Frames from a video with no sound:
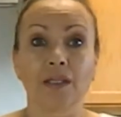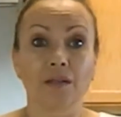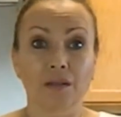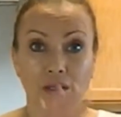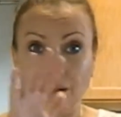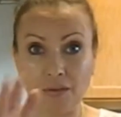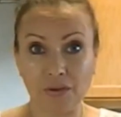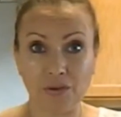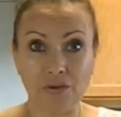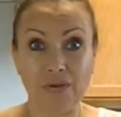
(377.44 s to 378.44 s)
You can also
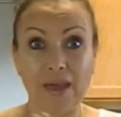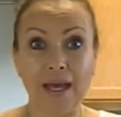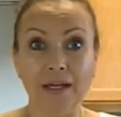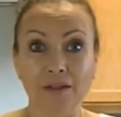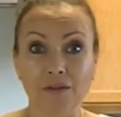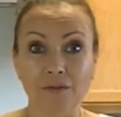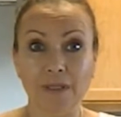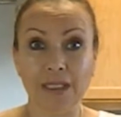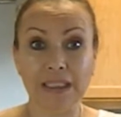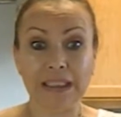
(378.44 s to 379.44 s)
use that on your
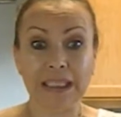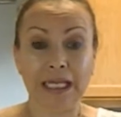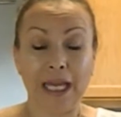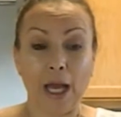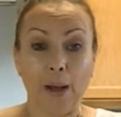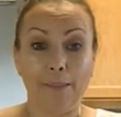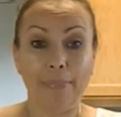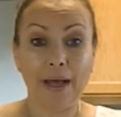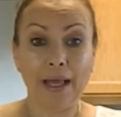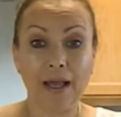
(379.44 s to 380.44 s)
face.
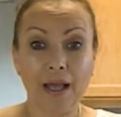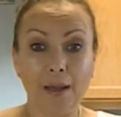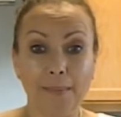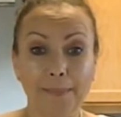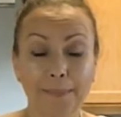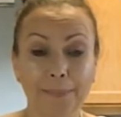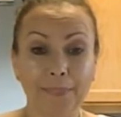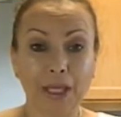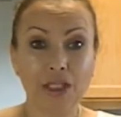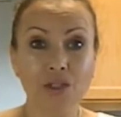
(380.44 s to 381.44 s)
But
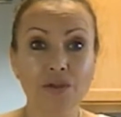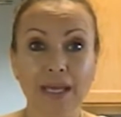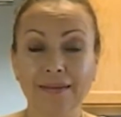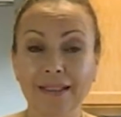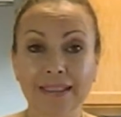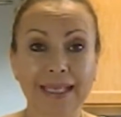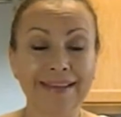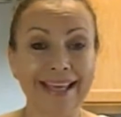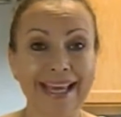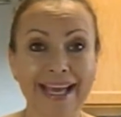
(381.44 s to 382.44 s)
you get these, and
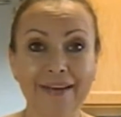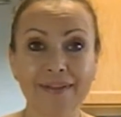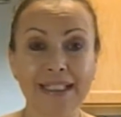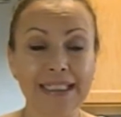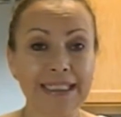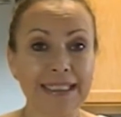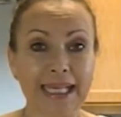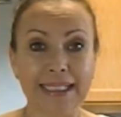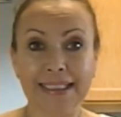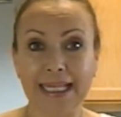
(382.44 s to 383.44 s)
they have these
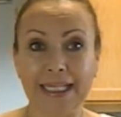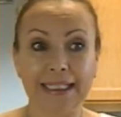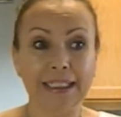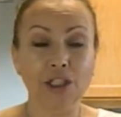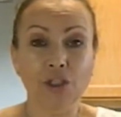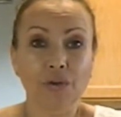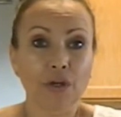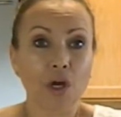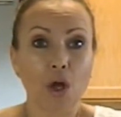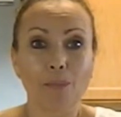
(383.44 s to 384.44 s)
scents, and you know, they're
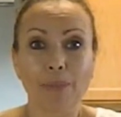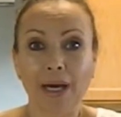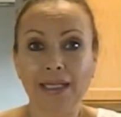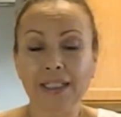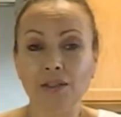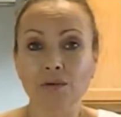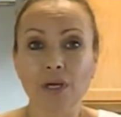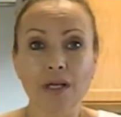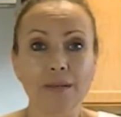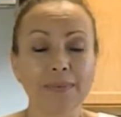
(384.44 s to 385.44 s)
called body
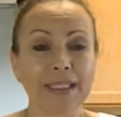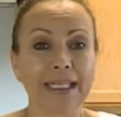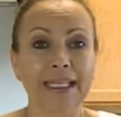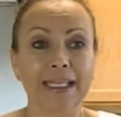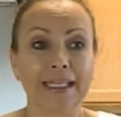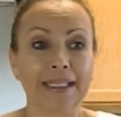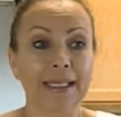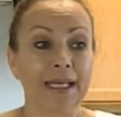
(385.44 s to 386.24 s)
scrubs, and